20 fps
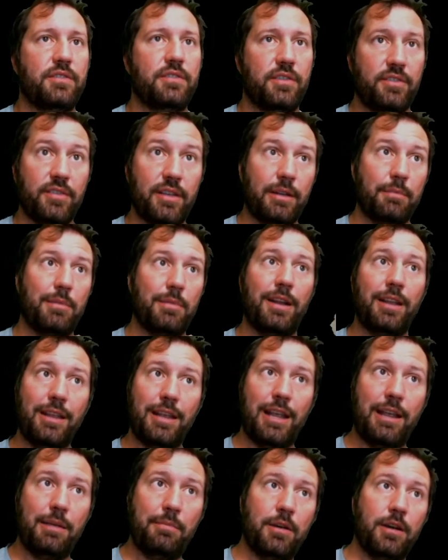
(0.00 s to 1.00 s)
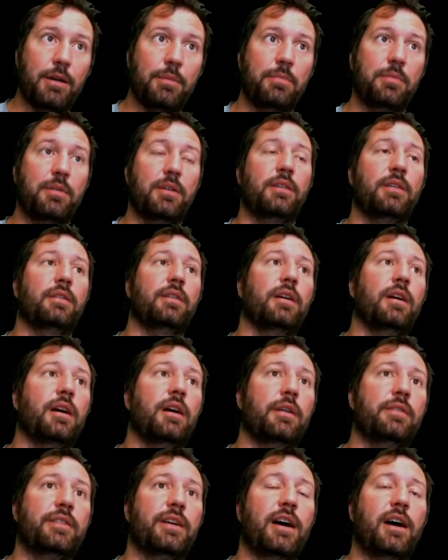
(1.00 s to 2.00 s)
just like Meta Game Hub
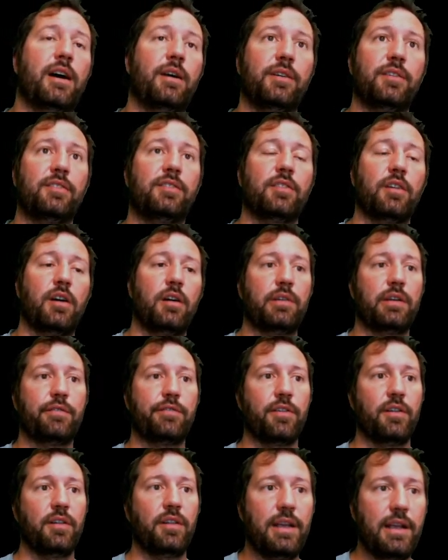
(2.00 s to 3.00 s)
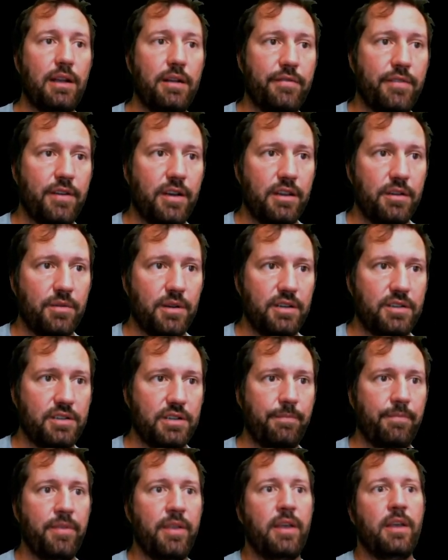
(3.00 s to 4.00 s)
uh, DAO is solving for land
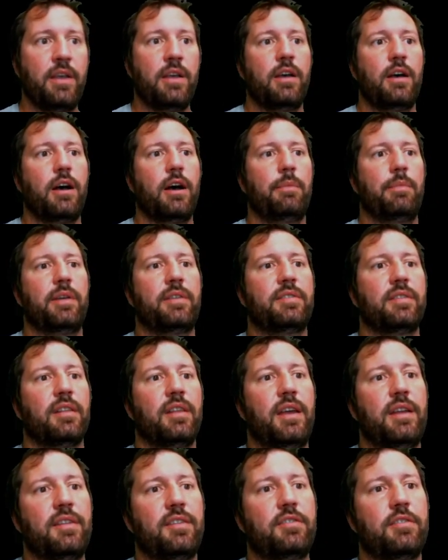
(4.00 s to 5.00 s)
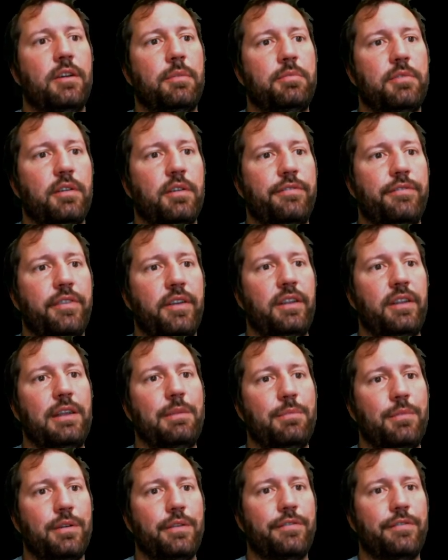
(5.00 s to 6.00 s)
valuation. Um, it's the latest crypto friendly
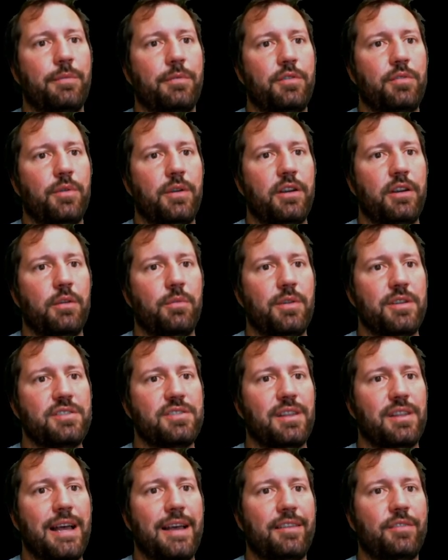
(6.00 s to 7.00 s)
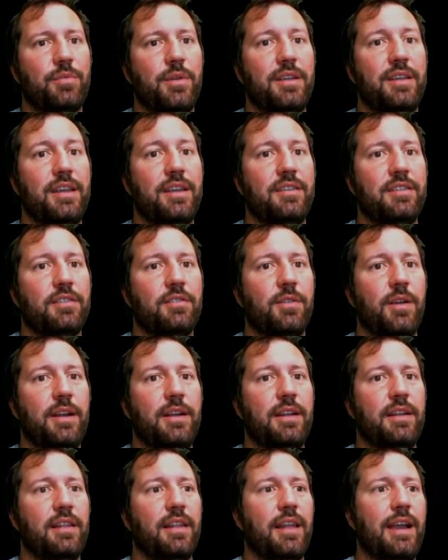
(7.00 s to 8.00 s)
move from Twitter, which last week
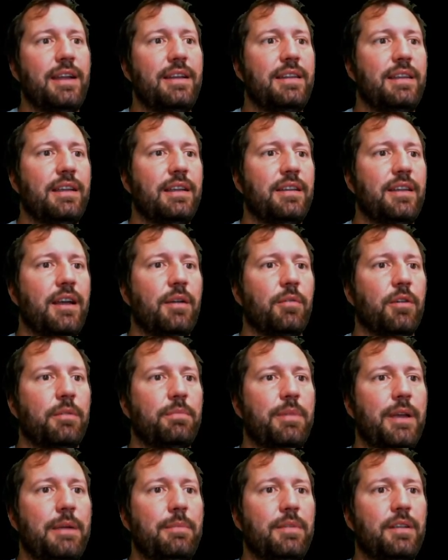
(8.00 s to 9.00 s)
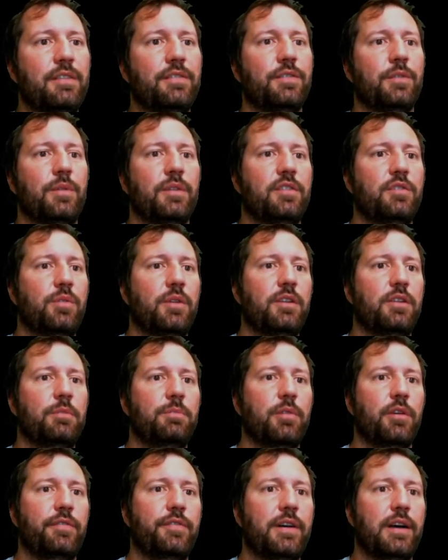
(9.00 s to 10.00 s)
integrated Lightning Network payments for, with Twitter
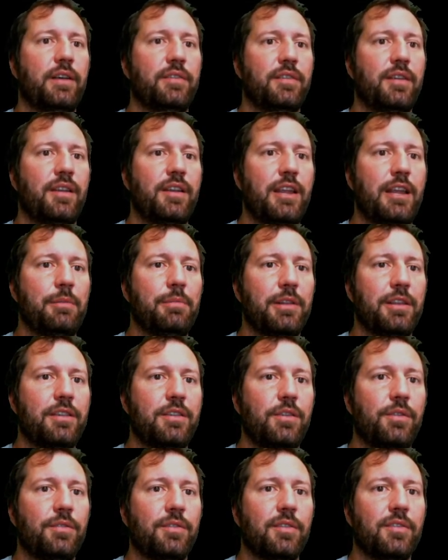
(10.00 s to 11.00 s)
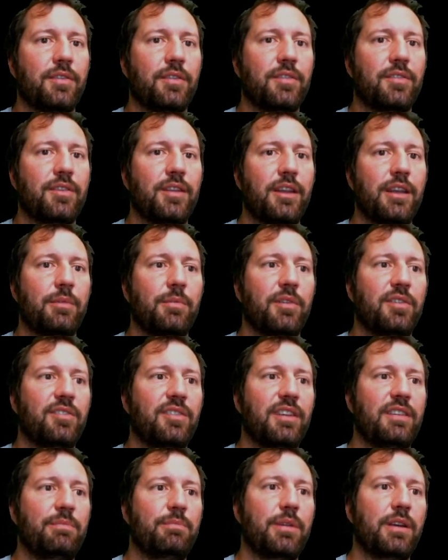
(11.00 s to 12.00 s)
profiles, enabling users to send and
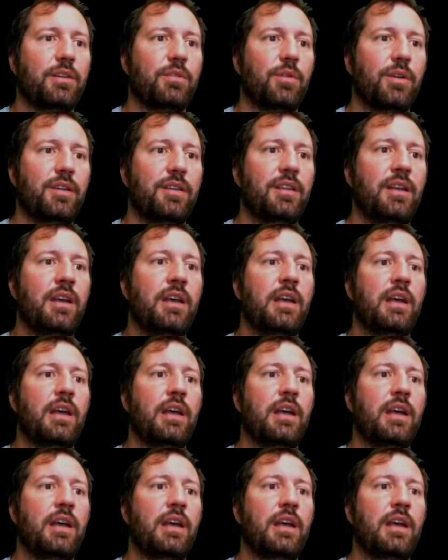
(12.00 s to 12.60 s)
receive Bitcoin